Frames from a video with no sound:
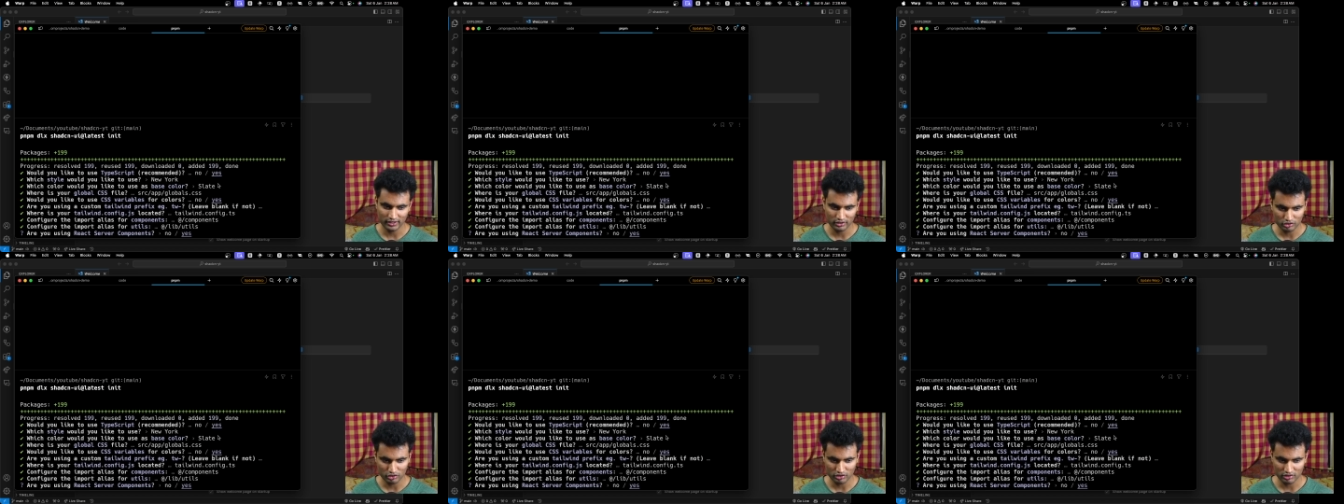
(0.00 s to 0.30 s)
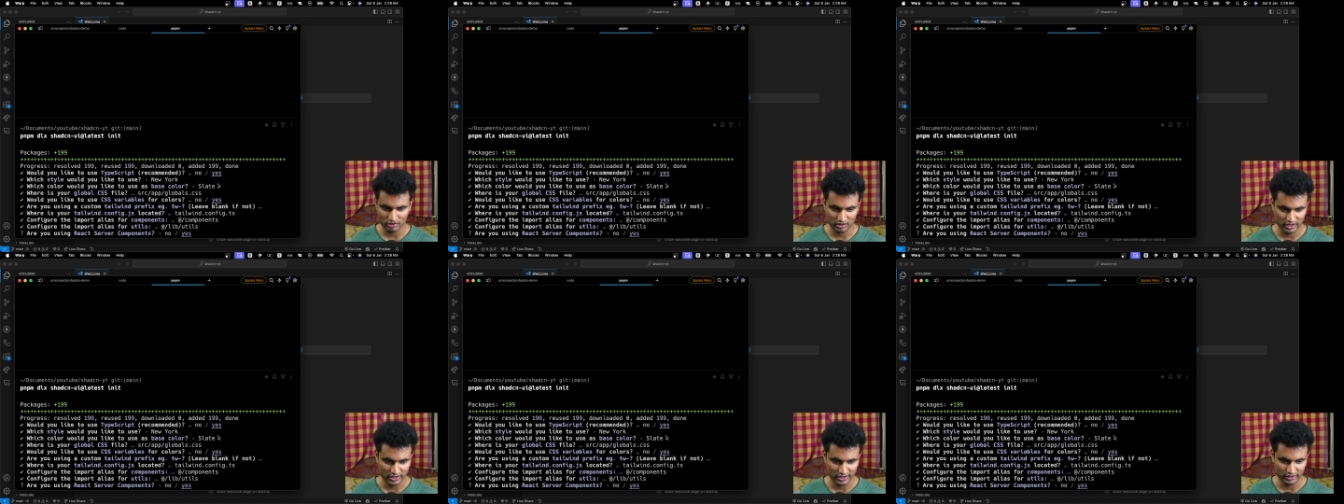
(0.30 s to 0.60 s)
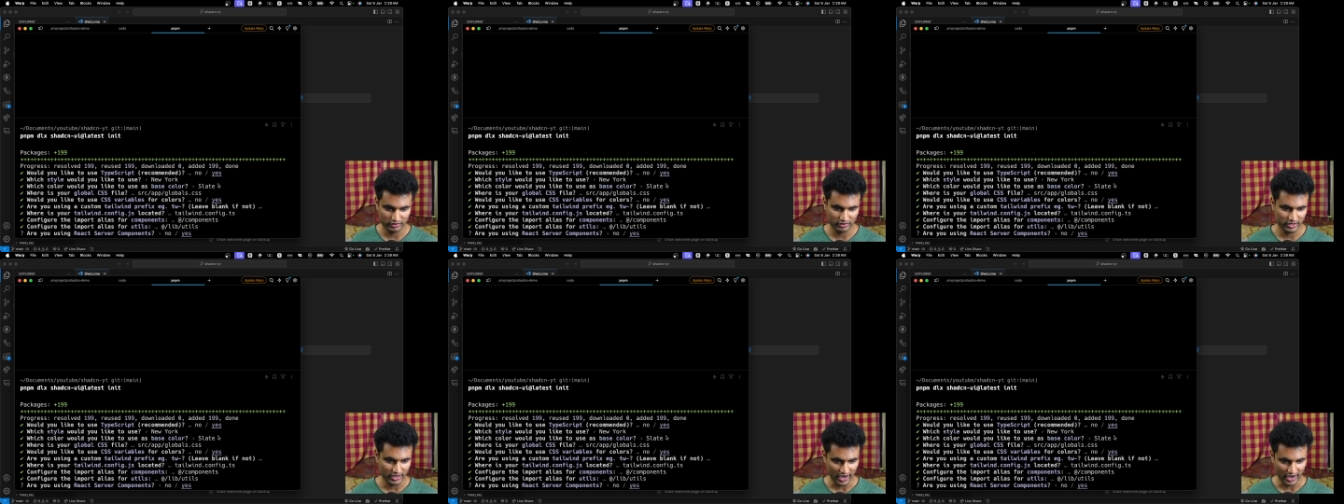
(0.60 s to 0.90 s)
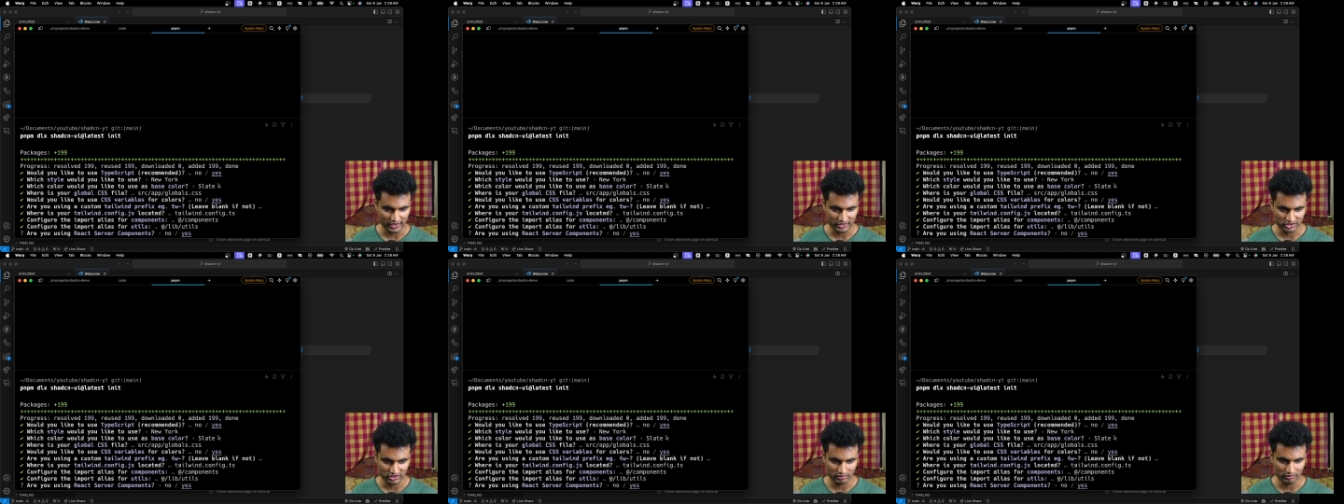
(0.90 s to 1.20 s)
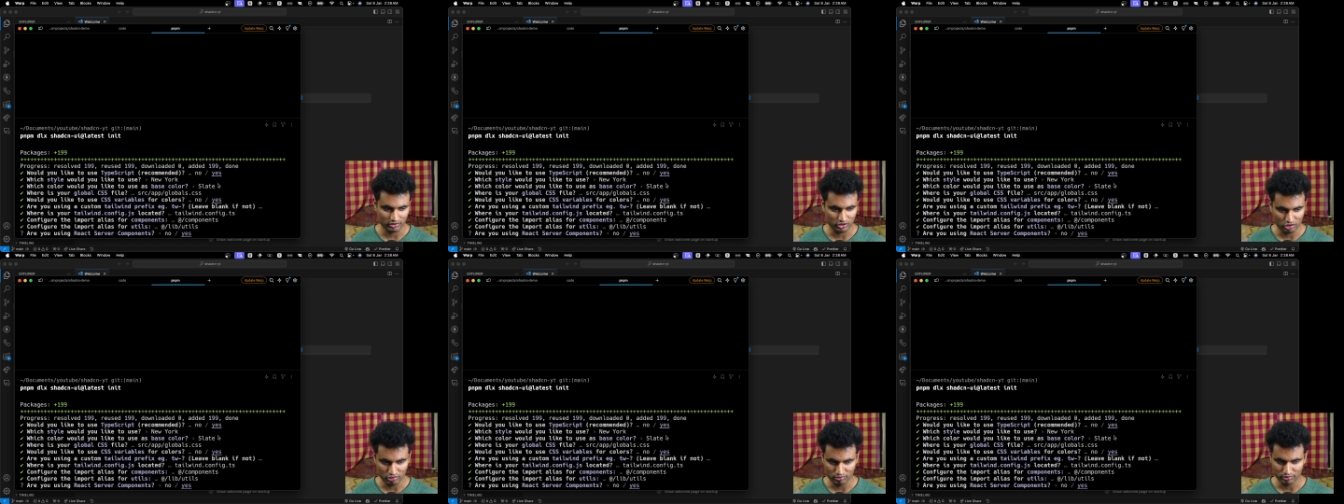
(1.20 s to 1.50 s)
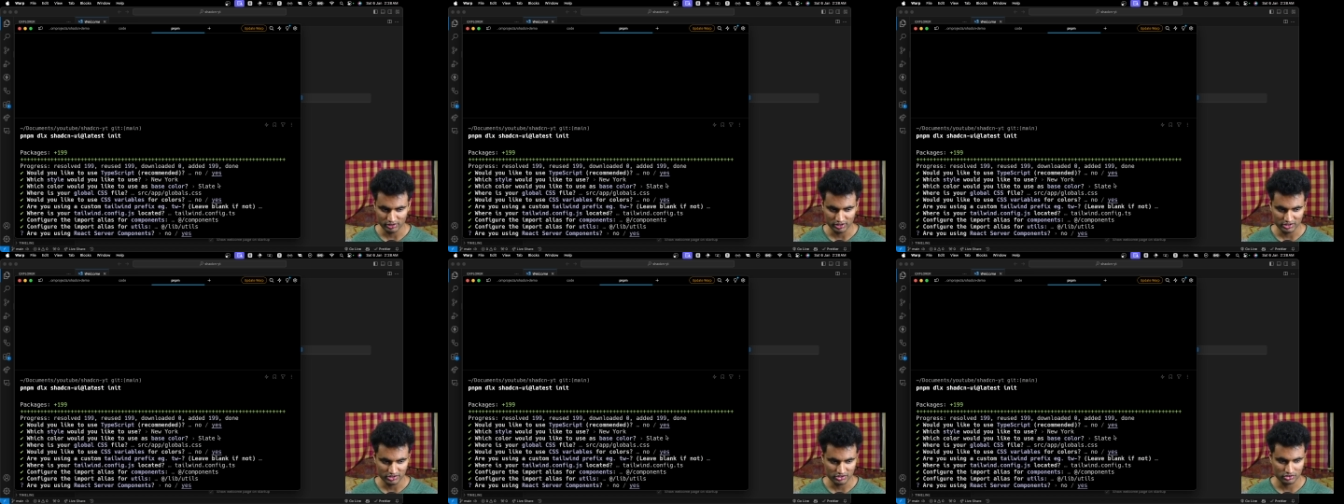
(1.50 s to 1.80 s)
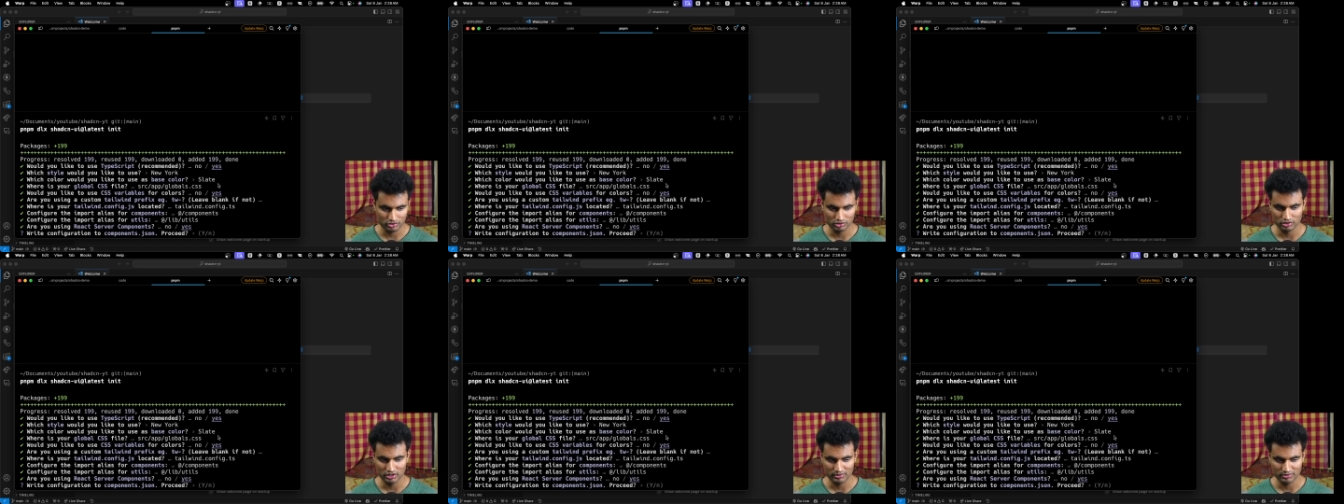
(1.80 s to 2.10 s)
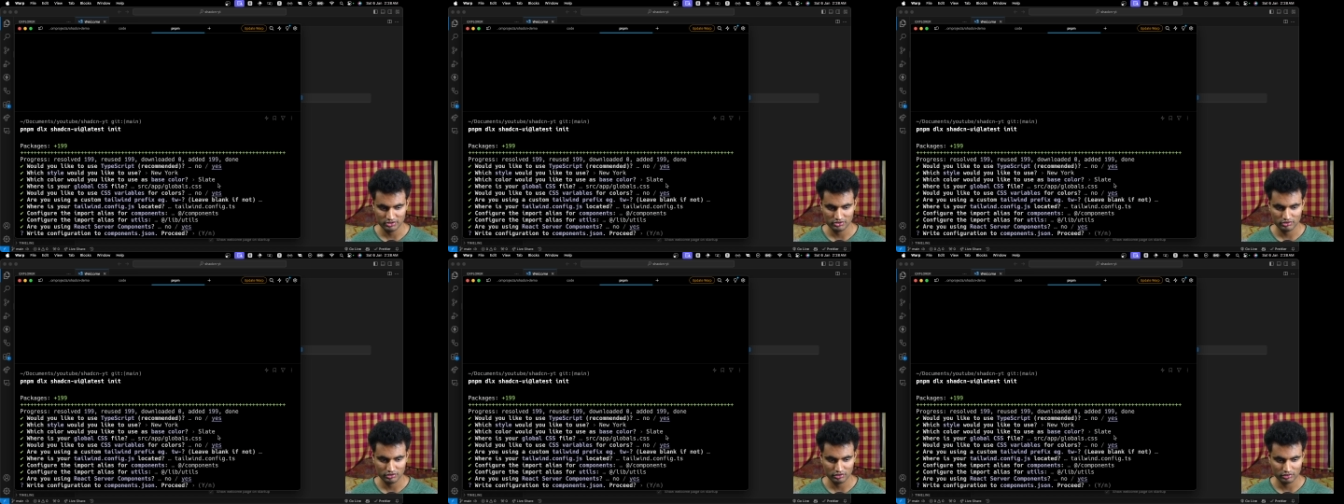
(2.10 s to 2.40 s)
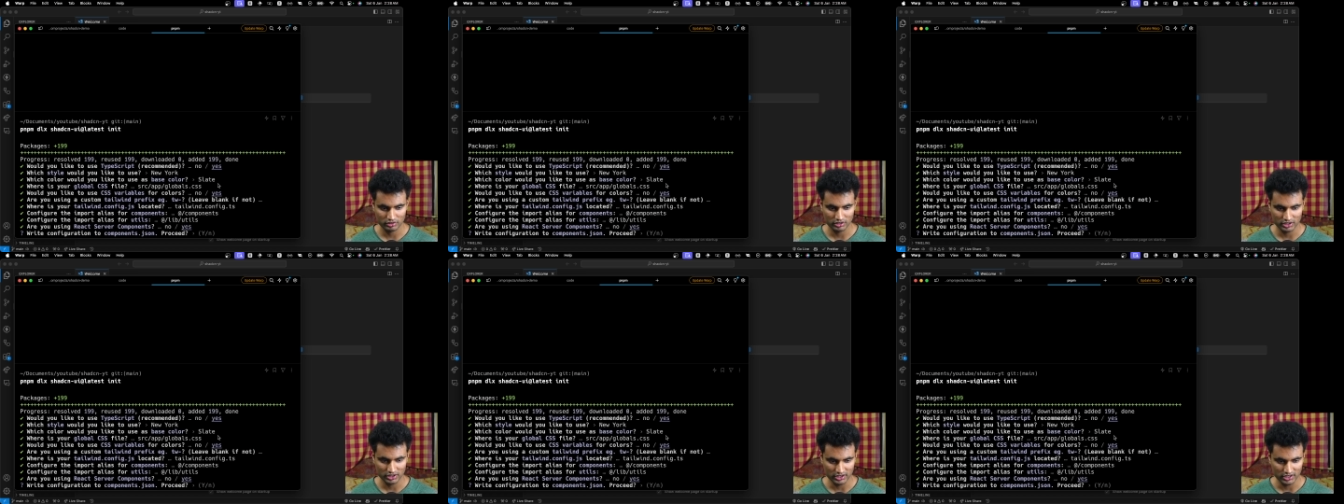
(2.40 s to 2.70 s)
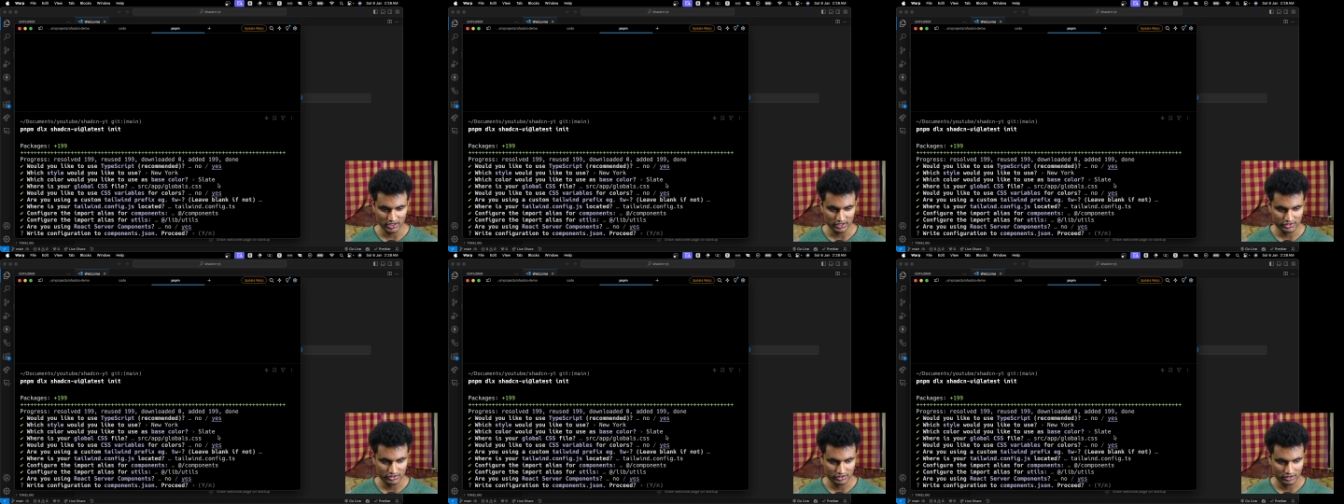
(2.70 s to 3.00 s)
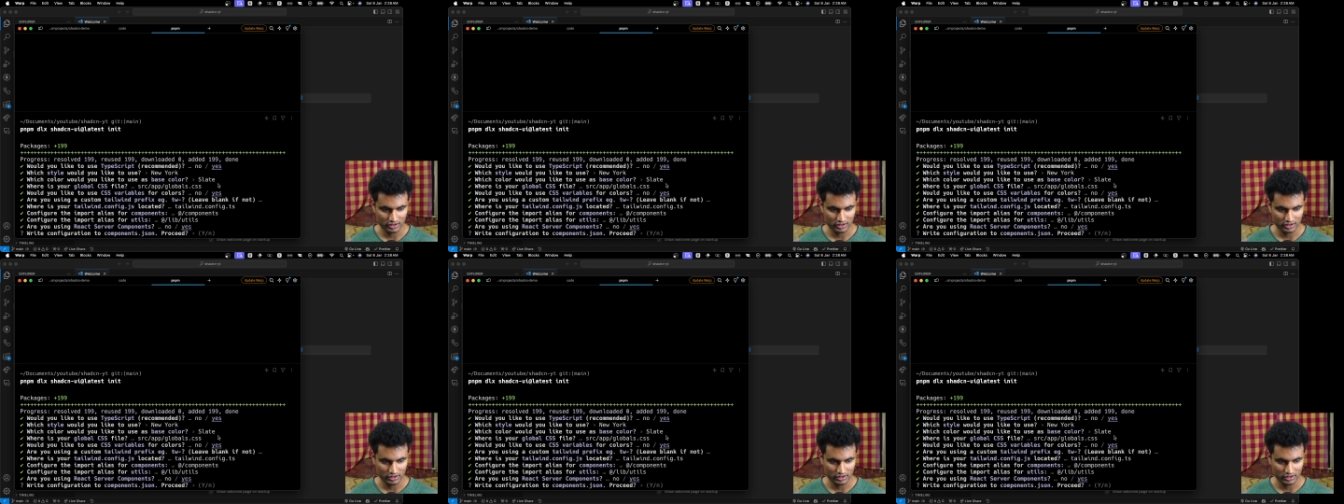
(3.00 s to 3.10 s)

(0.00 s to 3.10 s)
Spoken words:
not need React Server components. So I'm just going to click yes.